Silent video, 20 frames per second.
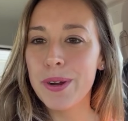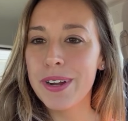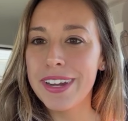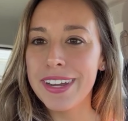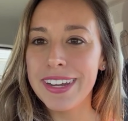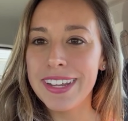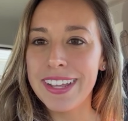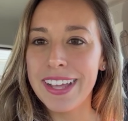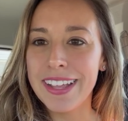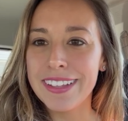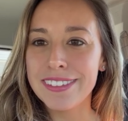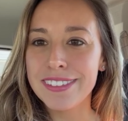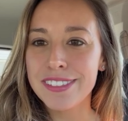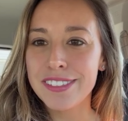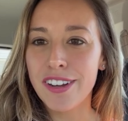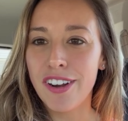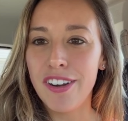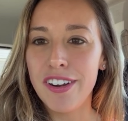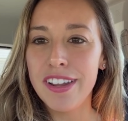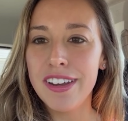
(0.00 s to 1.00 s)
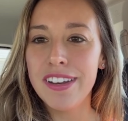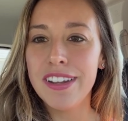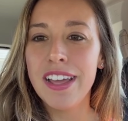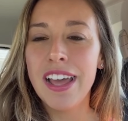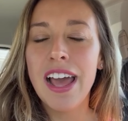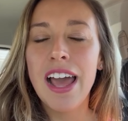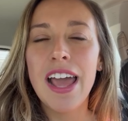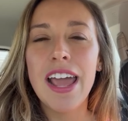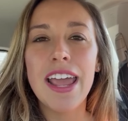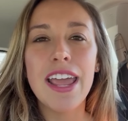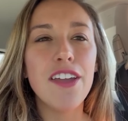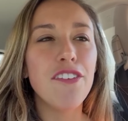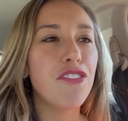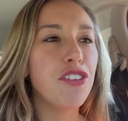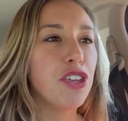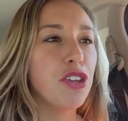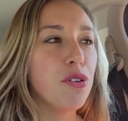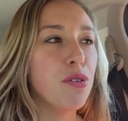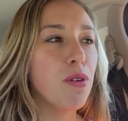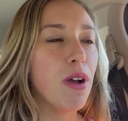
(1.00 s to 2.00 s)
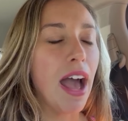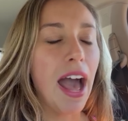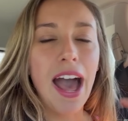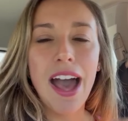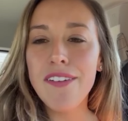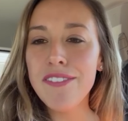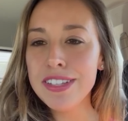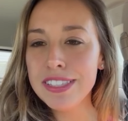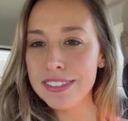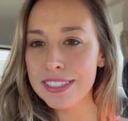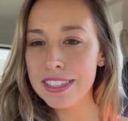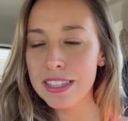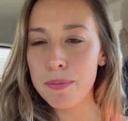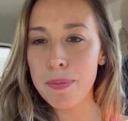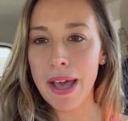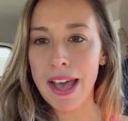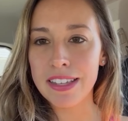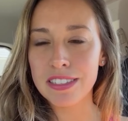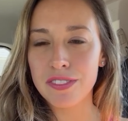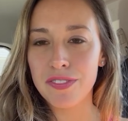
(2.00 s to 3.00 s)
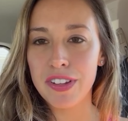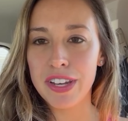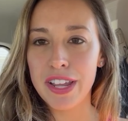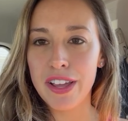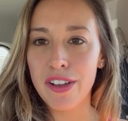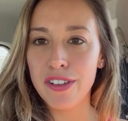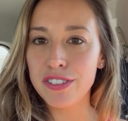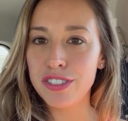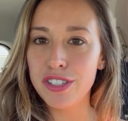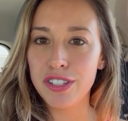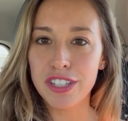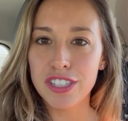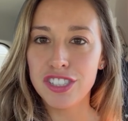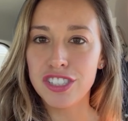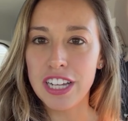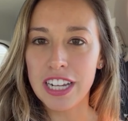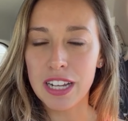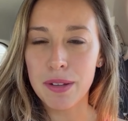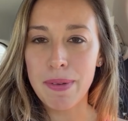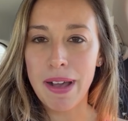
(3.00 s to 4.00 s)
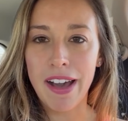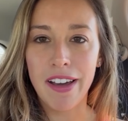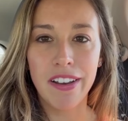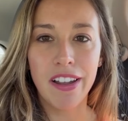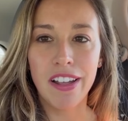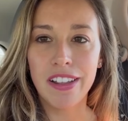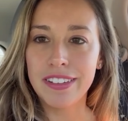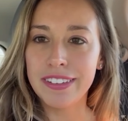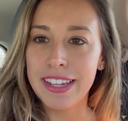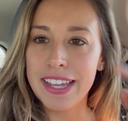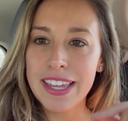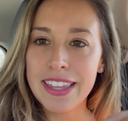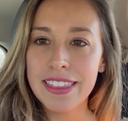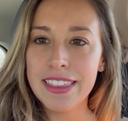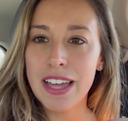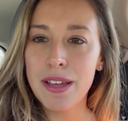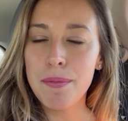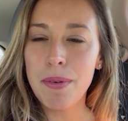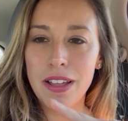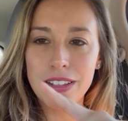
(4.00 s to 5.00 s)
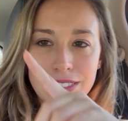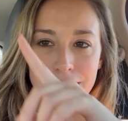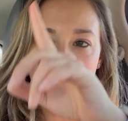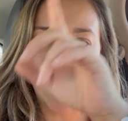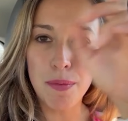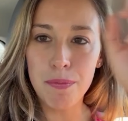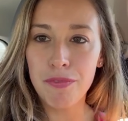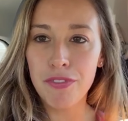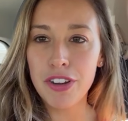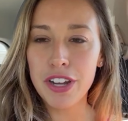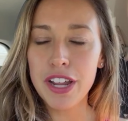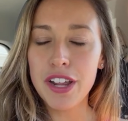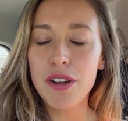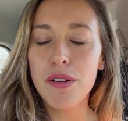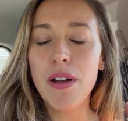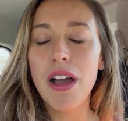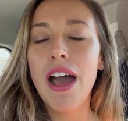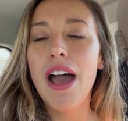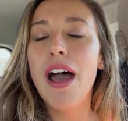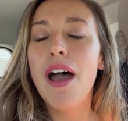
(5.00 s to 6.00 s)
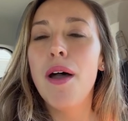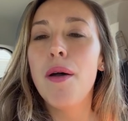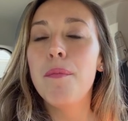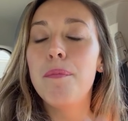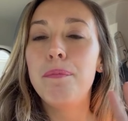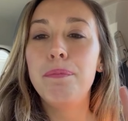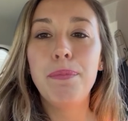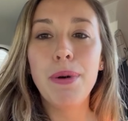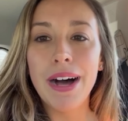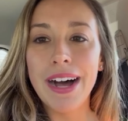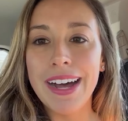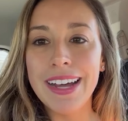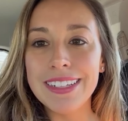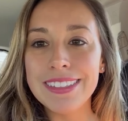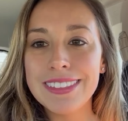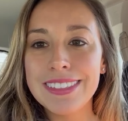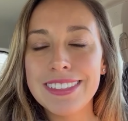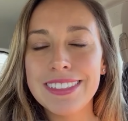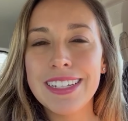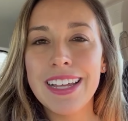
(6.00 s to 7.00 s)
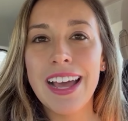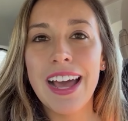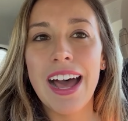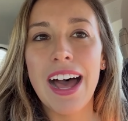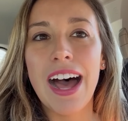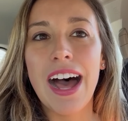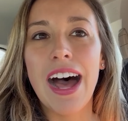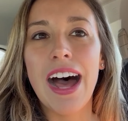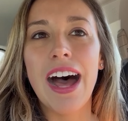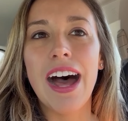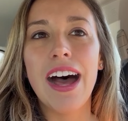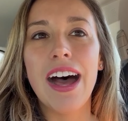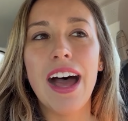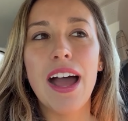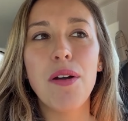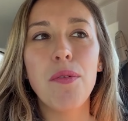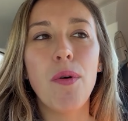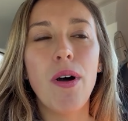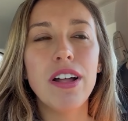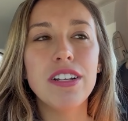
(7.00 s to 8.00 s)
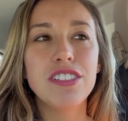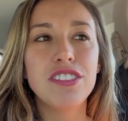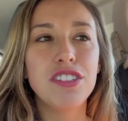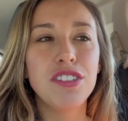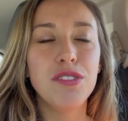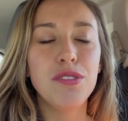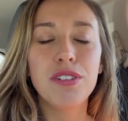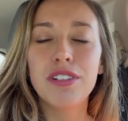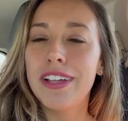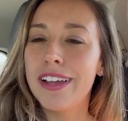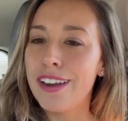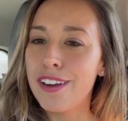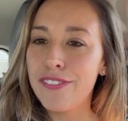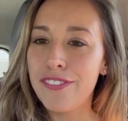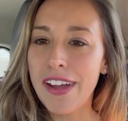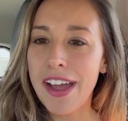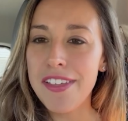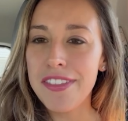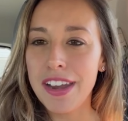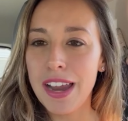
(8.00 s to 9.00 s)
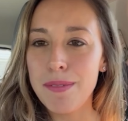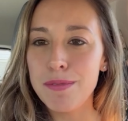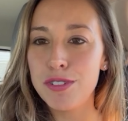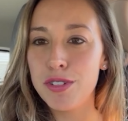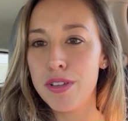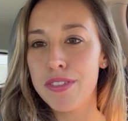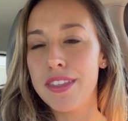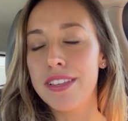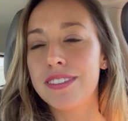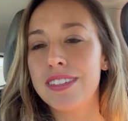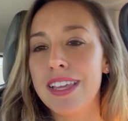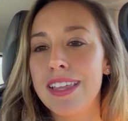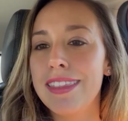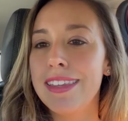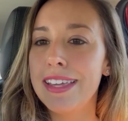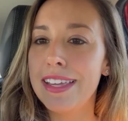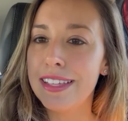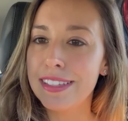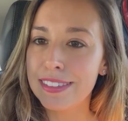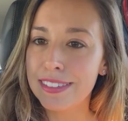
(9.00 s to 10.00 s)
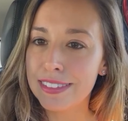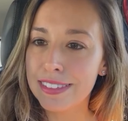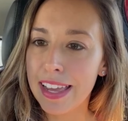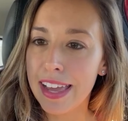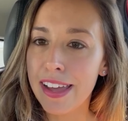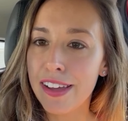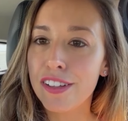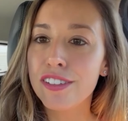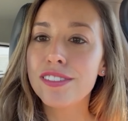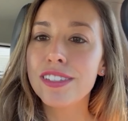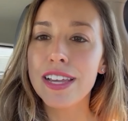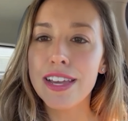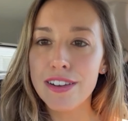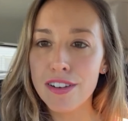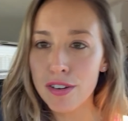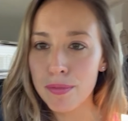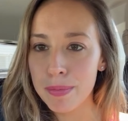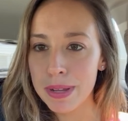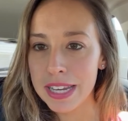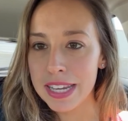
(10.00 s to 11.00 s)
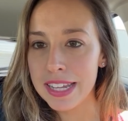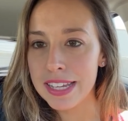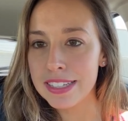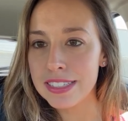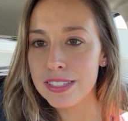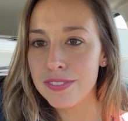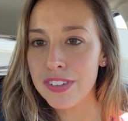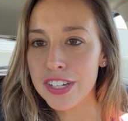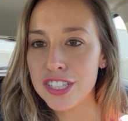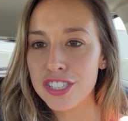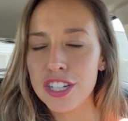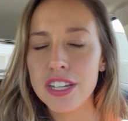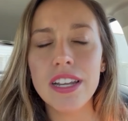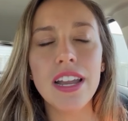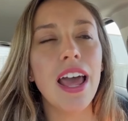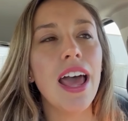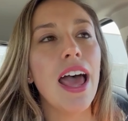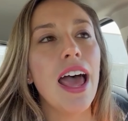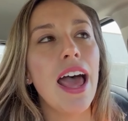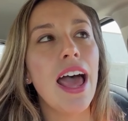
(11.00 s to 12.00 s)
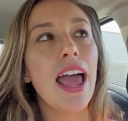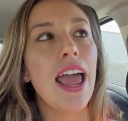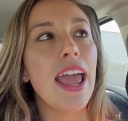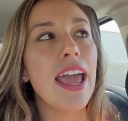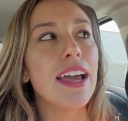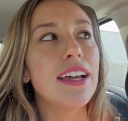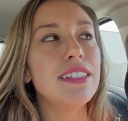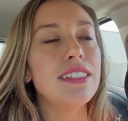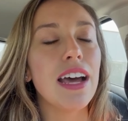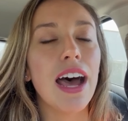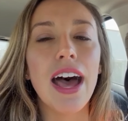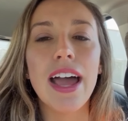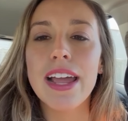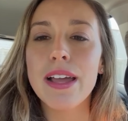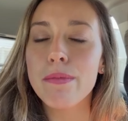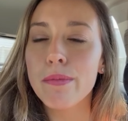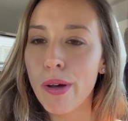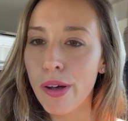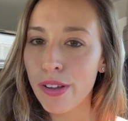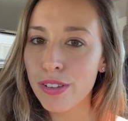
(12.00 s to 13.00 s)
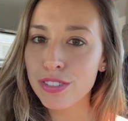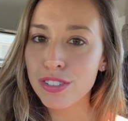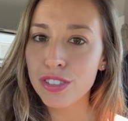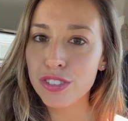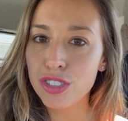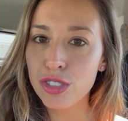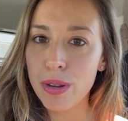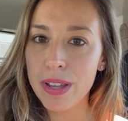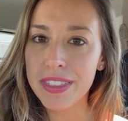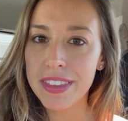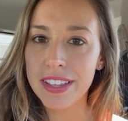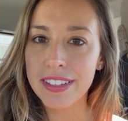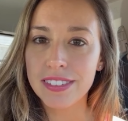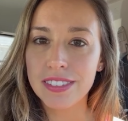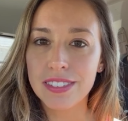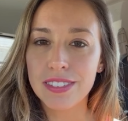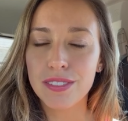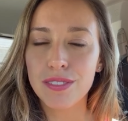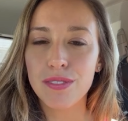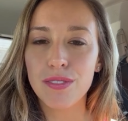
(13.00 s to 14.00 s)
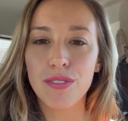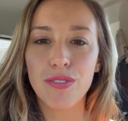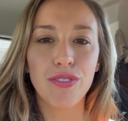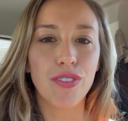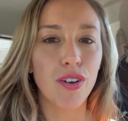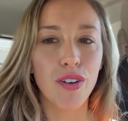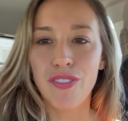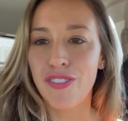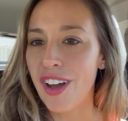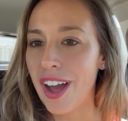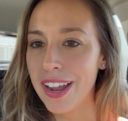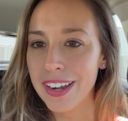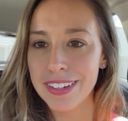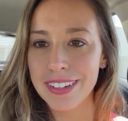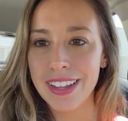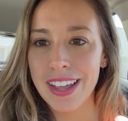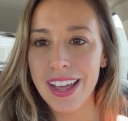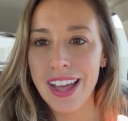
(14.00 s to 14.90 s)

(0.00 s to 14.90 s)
We're gonna get started. If you haven't seen the past videos, you can check them out. I'll link them on top for you. But uh, I want to clarify that I'm doing this in the scaled intermediate division, and I am also doing this for fun.